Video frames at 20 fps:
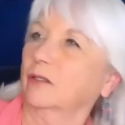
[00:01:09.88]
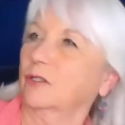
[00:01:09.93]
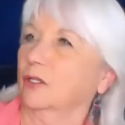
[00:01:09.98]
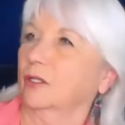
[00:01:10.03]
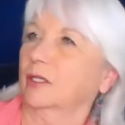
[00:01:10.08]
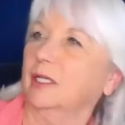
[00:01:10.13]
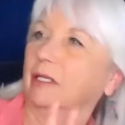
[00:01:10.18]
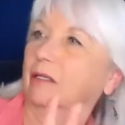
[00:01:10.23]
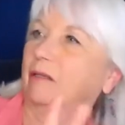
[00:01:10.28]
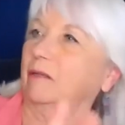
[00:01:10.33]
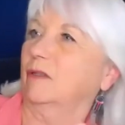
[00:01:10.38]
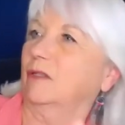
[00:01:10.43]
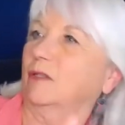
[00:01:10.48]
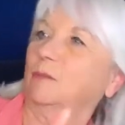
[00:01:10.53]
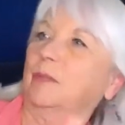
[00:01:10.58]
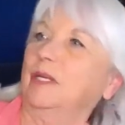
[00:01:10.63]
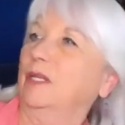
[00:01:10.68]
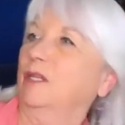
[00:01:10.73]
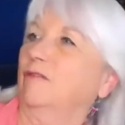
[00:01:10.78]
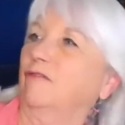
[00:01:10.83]
to get to
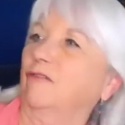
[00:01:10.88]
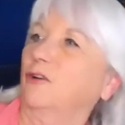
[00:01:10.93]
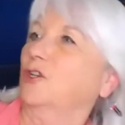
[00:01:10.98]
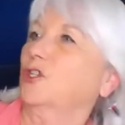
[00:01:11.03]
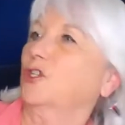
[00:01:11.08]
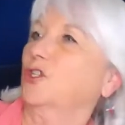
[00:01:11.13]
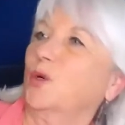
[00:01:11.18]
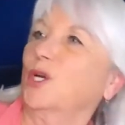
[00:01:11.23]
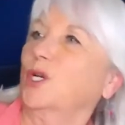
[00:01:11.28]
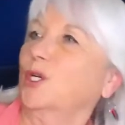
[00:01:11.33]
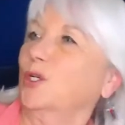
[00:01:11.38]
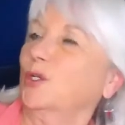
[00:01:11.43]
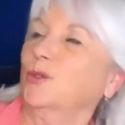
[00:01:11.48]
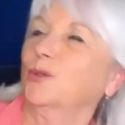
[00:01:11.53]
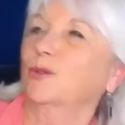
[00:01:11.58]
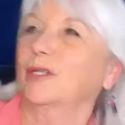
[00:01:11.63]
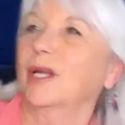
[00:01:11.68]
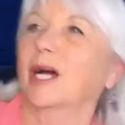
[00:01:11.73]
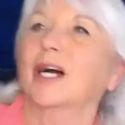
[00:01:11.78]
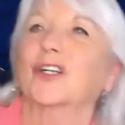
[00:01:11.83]
be the first one
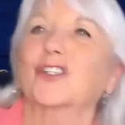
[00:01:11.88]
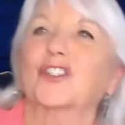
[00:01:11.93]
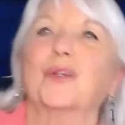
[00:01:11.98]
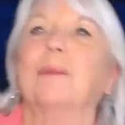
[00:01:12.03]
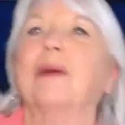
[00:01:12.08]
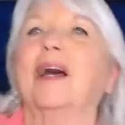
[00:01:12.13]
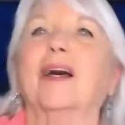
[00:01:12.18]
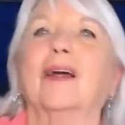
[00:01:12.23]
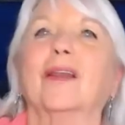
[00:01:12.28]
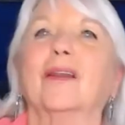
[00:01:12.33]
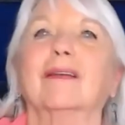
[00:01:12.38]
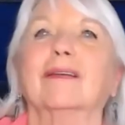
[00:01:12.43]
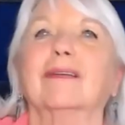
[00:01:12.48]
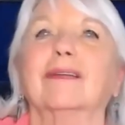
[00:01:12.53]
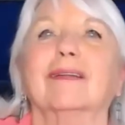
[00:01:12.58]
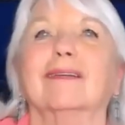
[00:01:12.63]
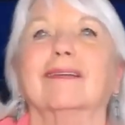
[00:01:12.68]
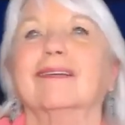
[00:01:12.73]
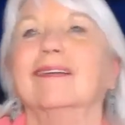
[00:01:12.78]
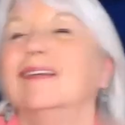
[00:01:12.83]
who talks about it. And,